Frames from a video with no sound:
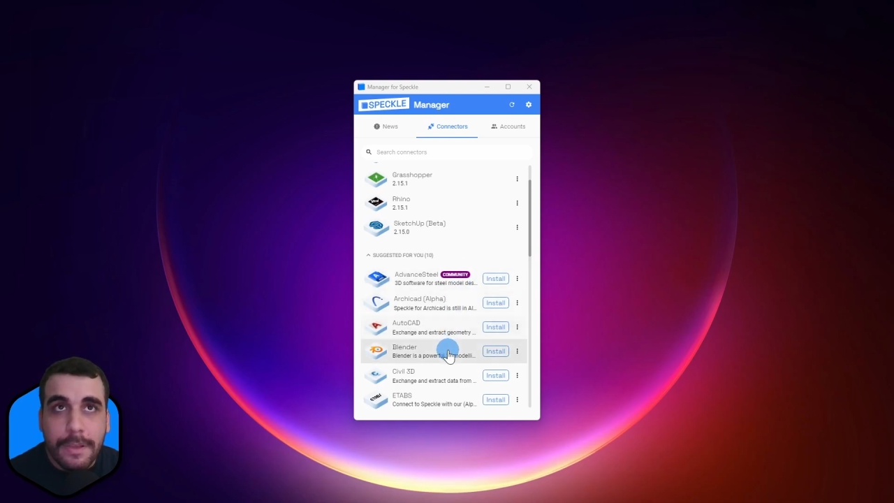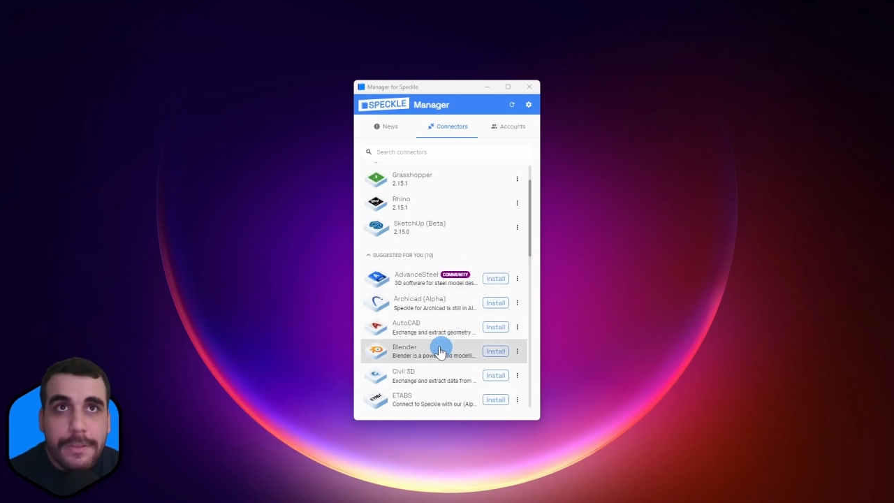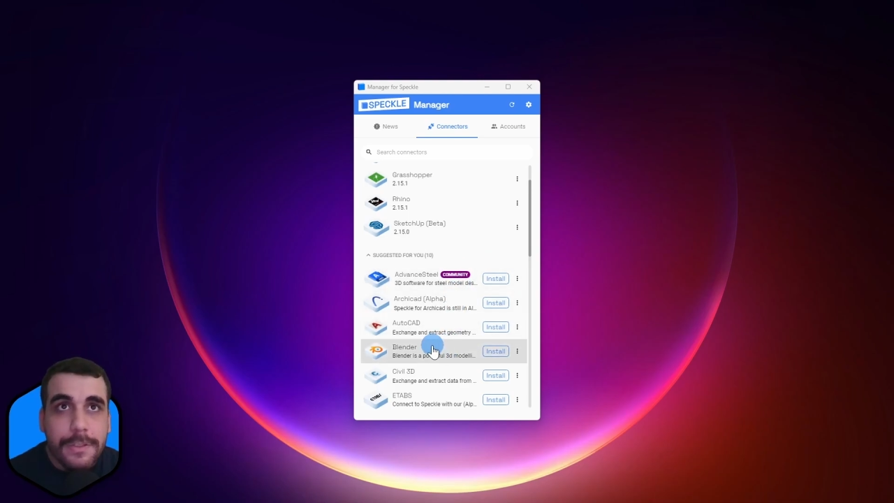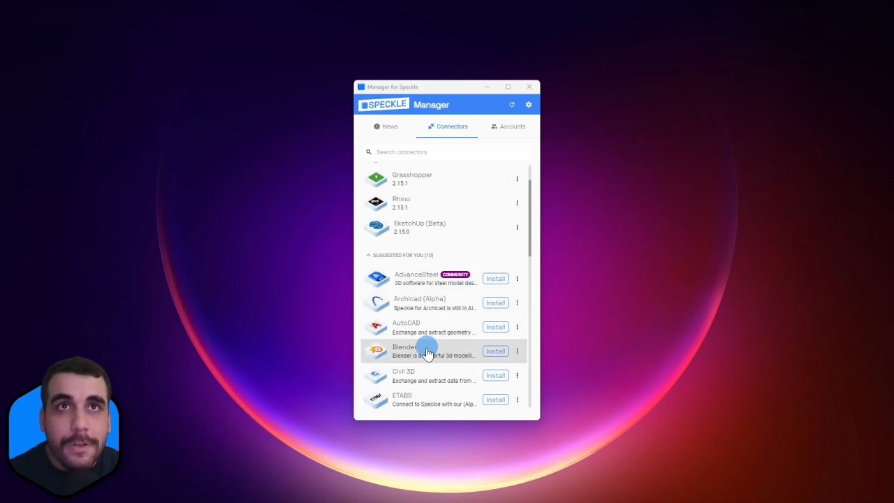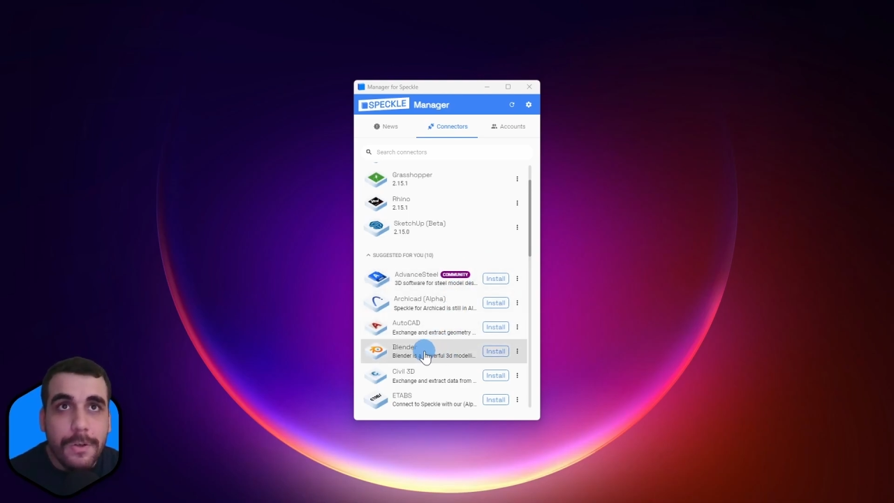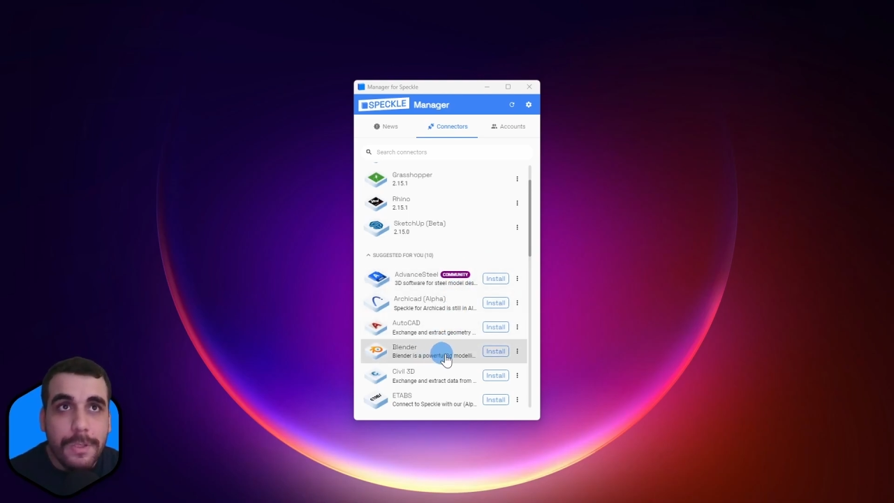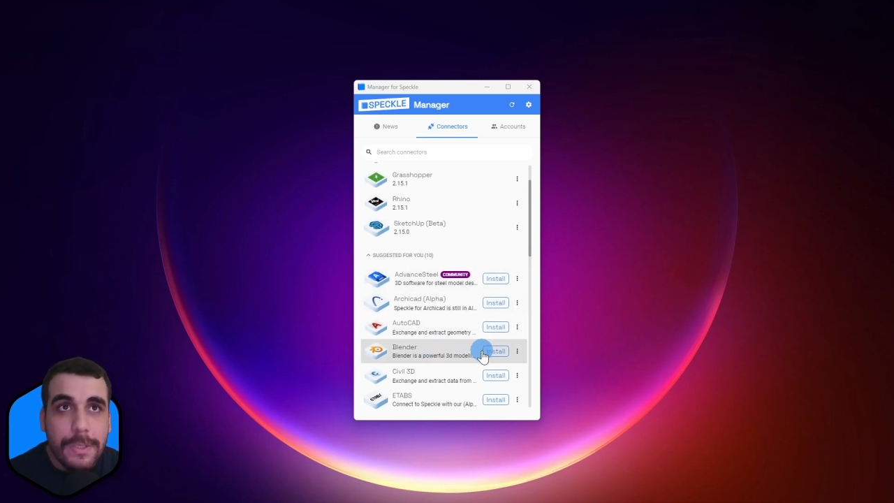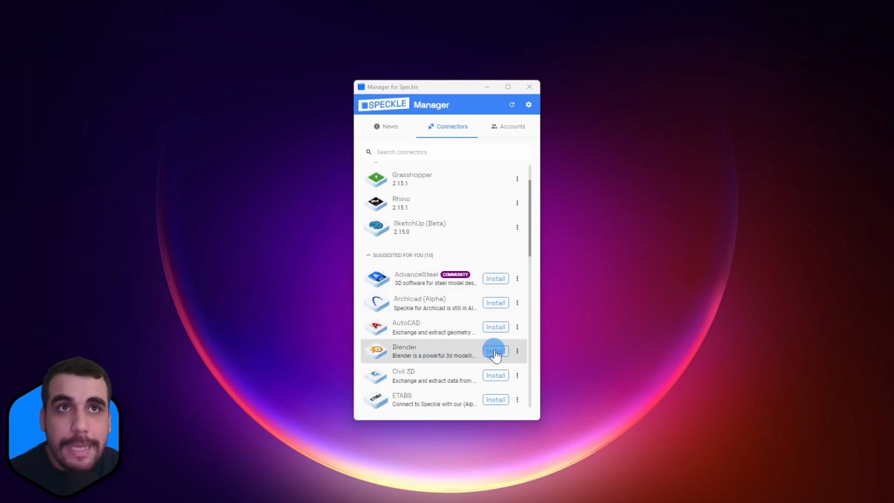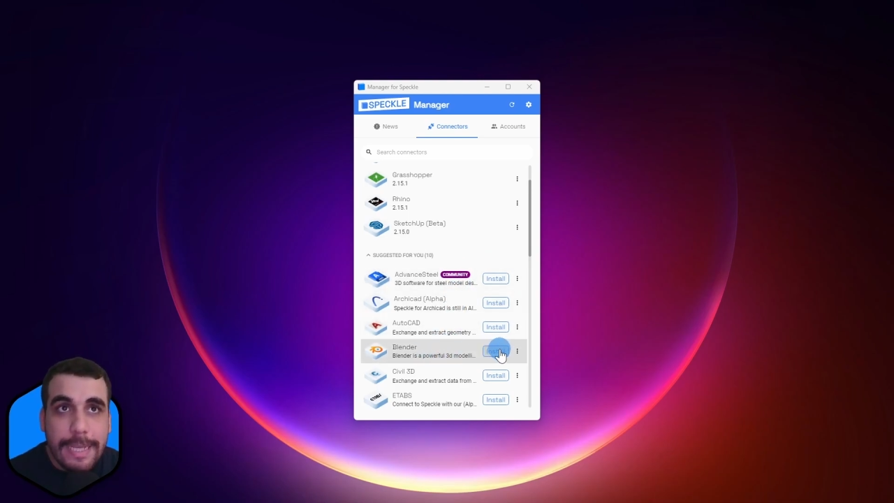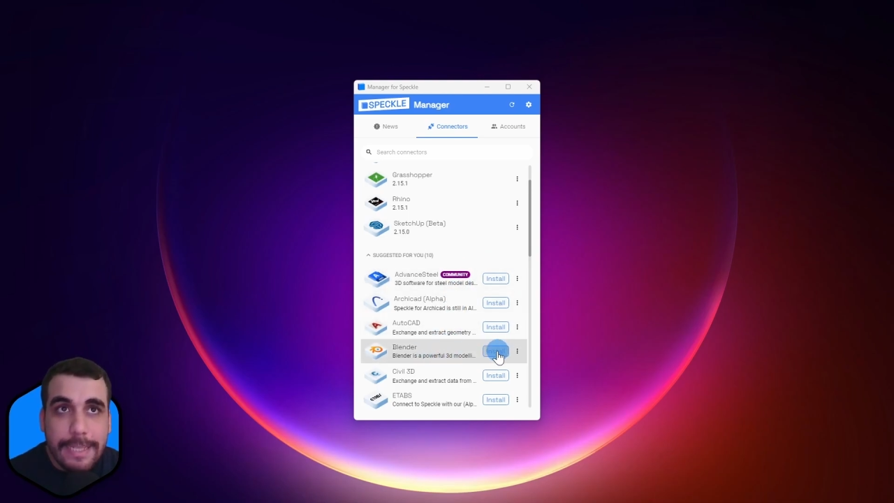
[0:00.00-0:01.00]
So
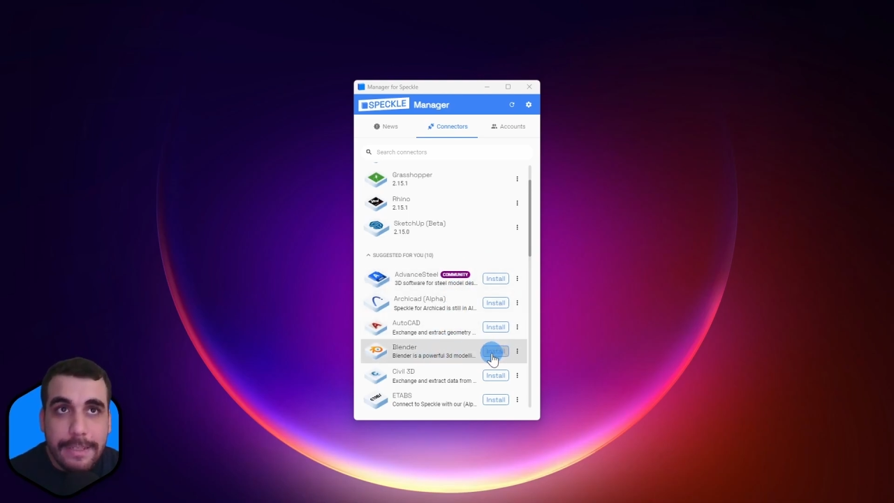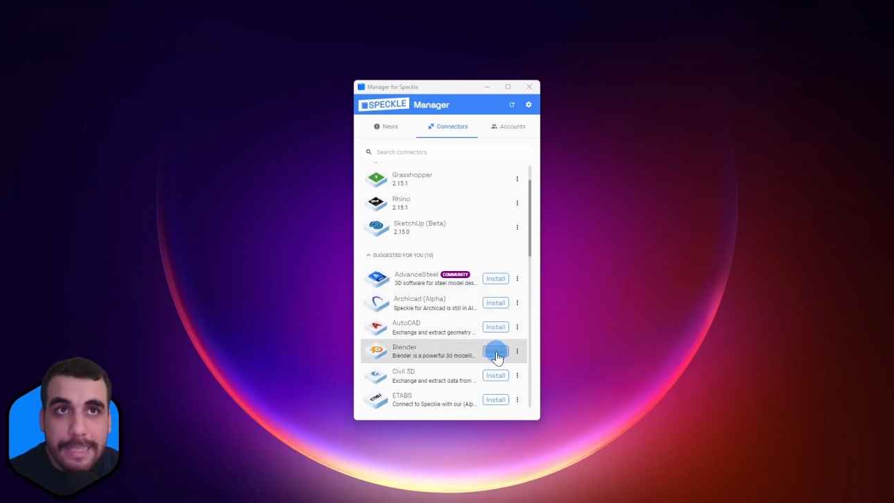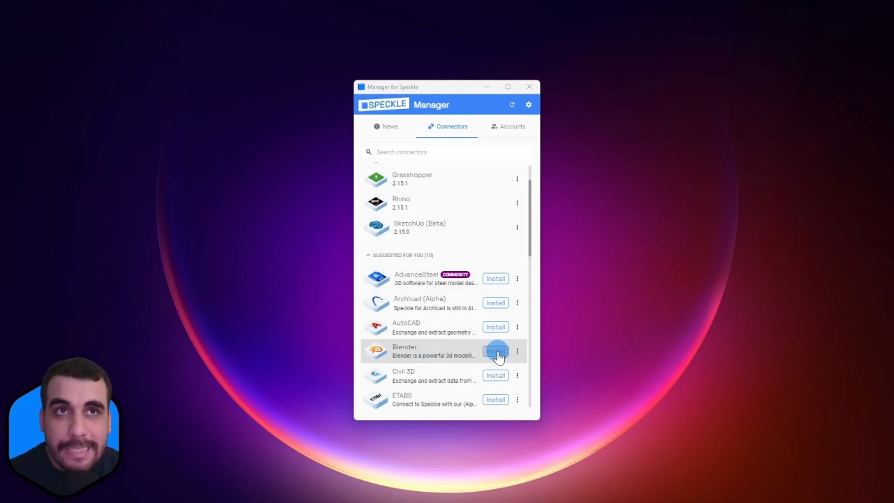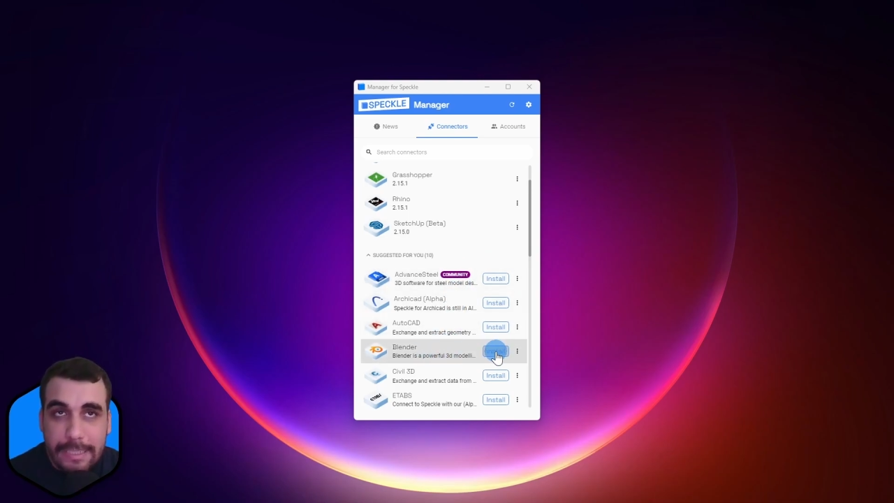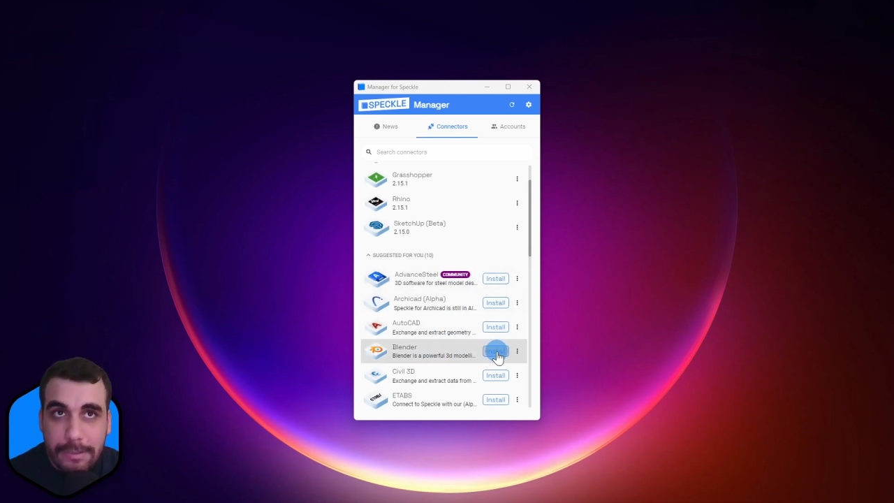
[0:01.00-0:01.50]
you can either click